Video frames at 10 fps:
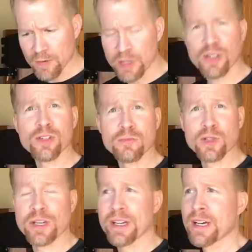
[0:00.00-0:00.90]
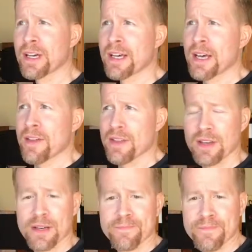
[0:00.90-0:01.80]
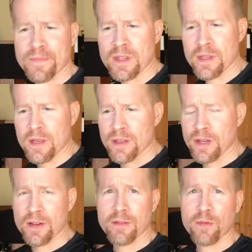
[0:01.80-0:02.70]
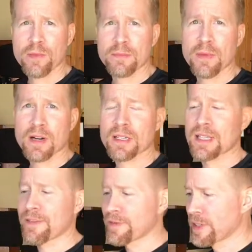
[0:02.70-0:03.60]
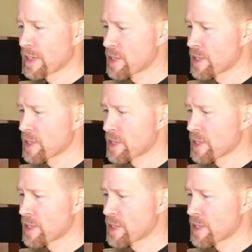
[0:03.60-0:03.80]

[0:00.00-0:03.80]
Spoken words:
when Ung Mui, the the woman monk left the